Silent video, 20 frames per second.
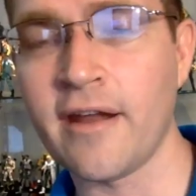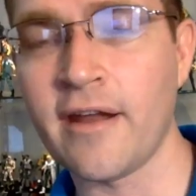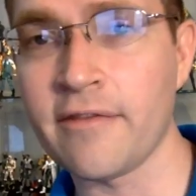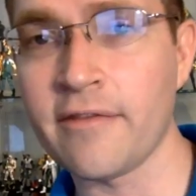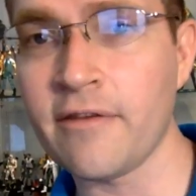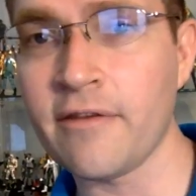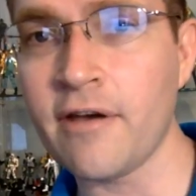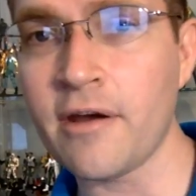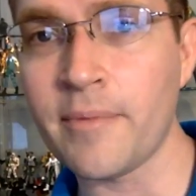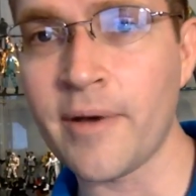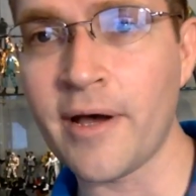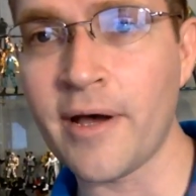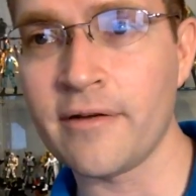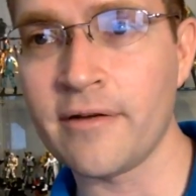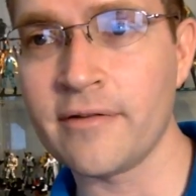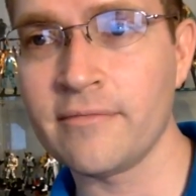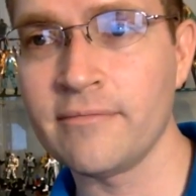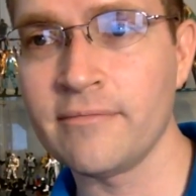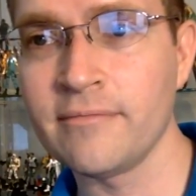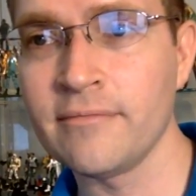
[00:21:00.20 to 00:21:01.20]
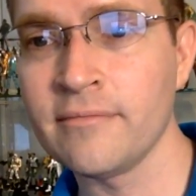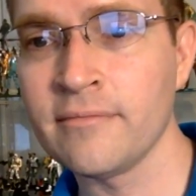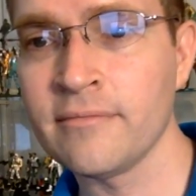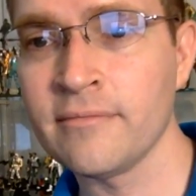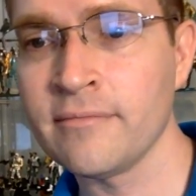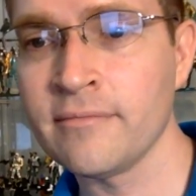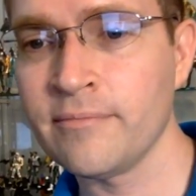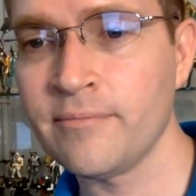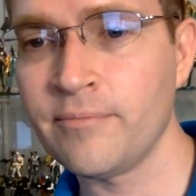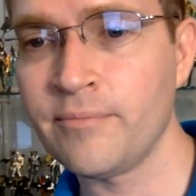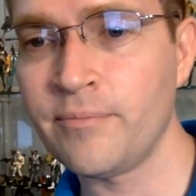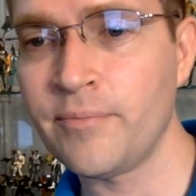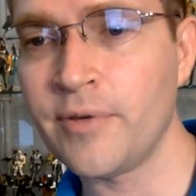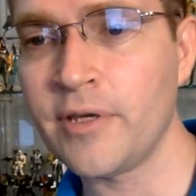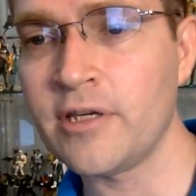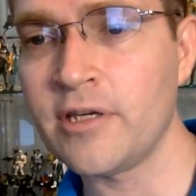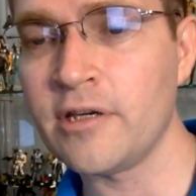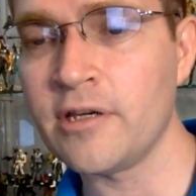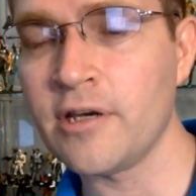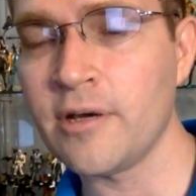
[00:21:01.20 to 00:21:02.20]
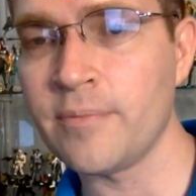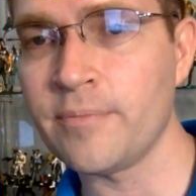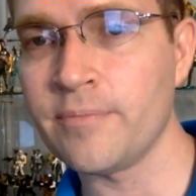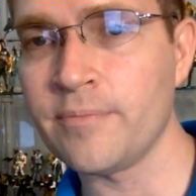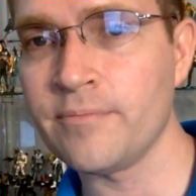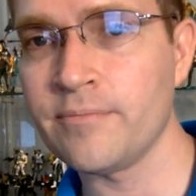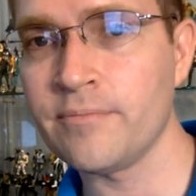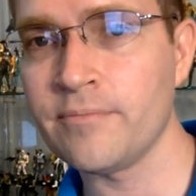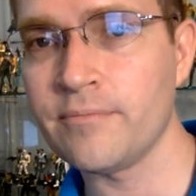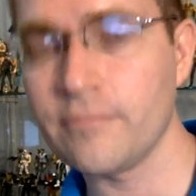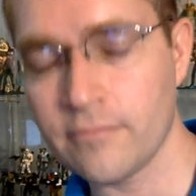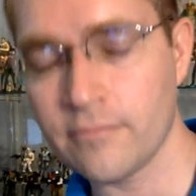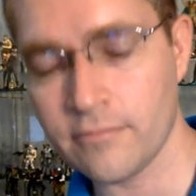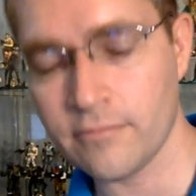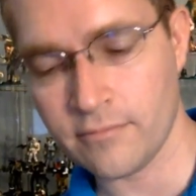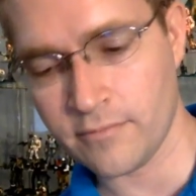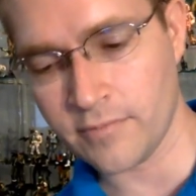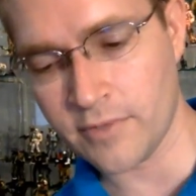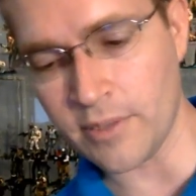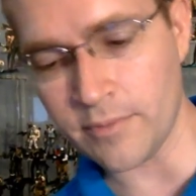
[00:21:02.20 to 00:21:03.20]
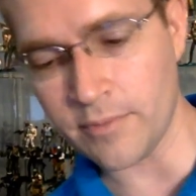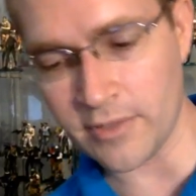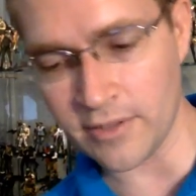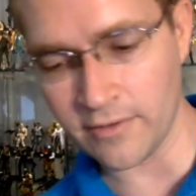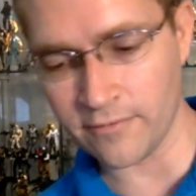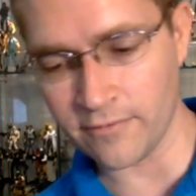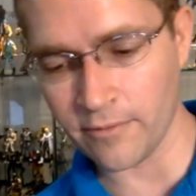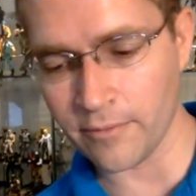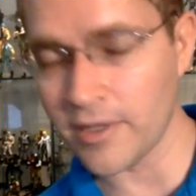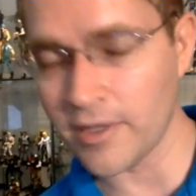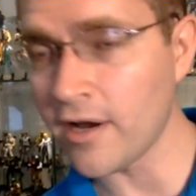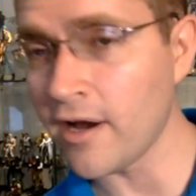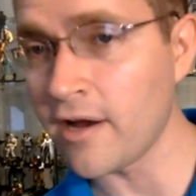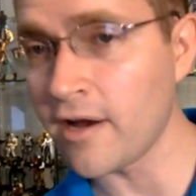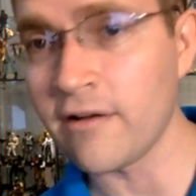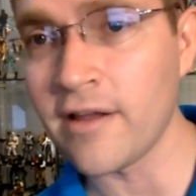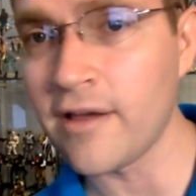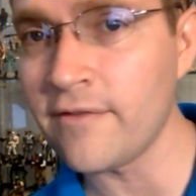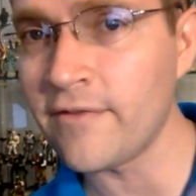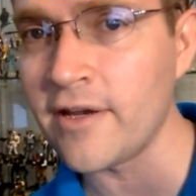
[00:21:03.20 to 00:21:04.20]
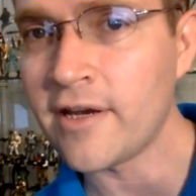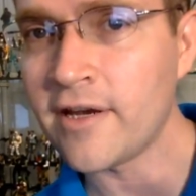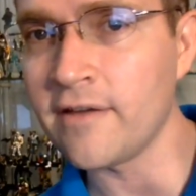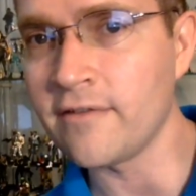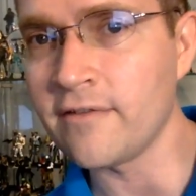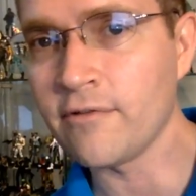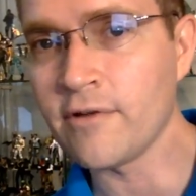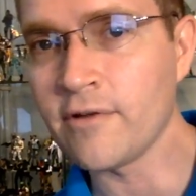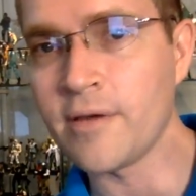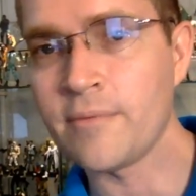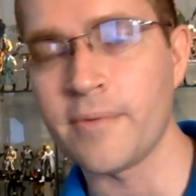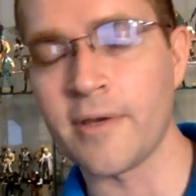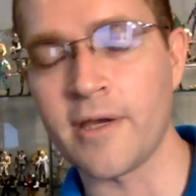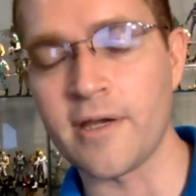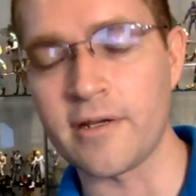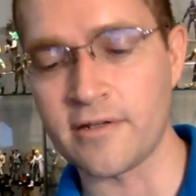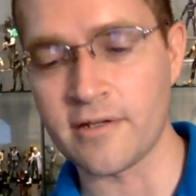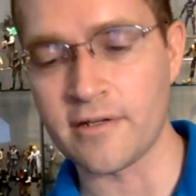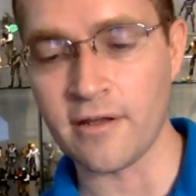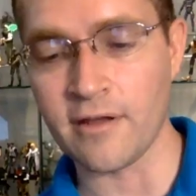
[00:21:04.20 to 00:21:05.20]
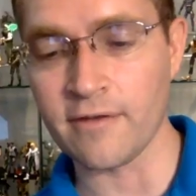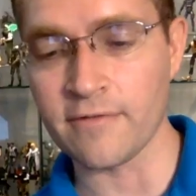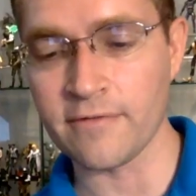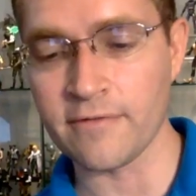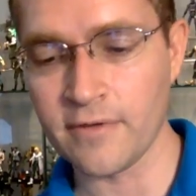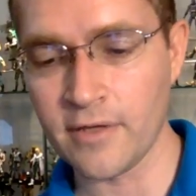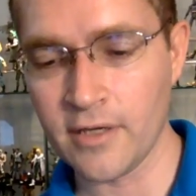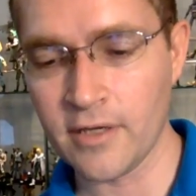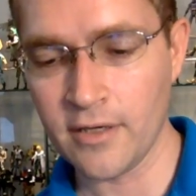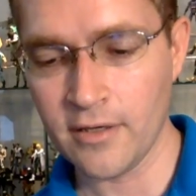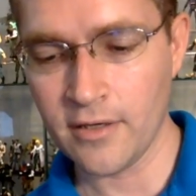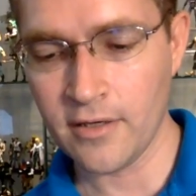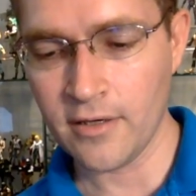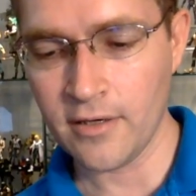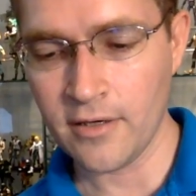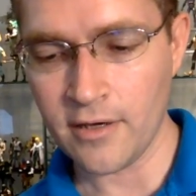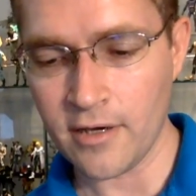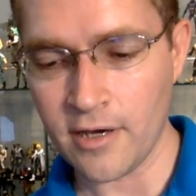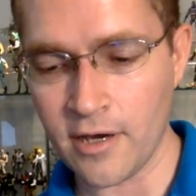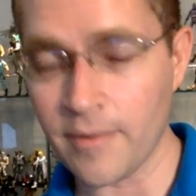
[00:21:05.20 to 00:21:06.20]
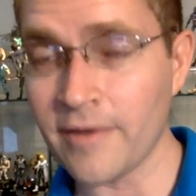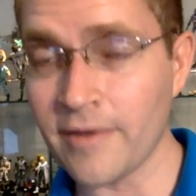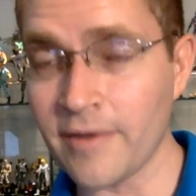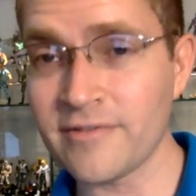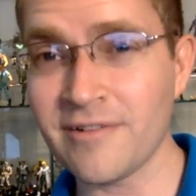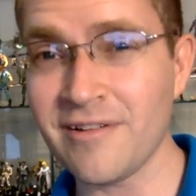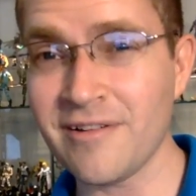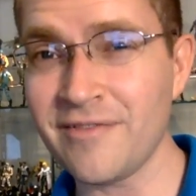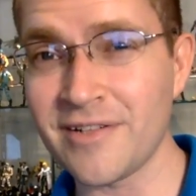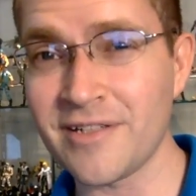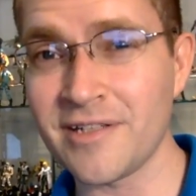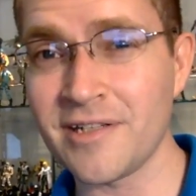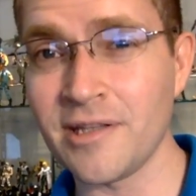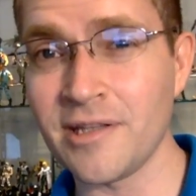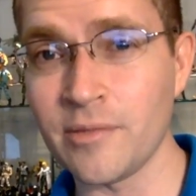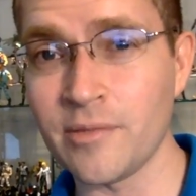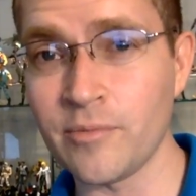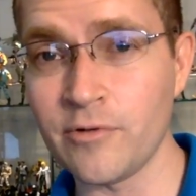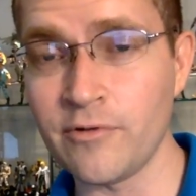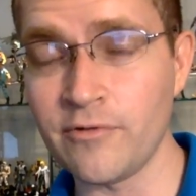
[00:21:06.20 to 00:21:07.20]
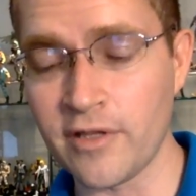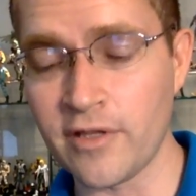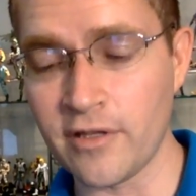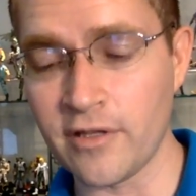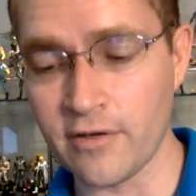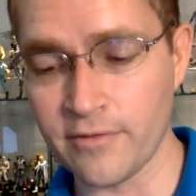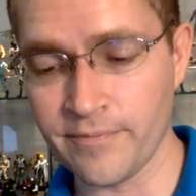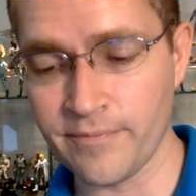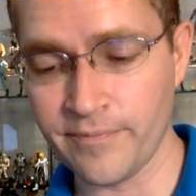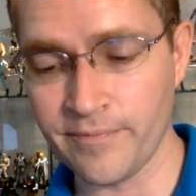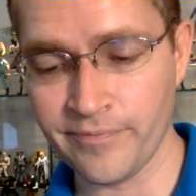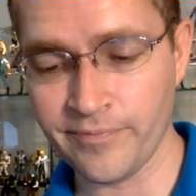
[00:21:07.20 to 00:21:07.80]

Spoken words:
I thought about picking up something from there. I don't have any of the Rampage stuff. I still haven't seen the movie though.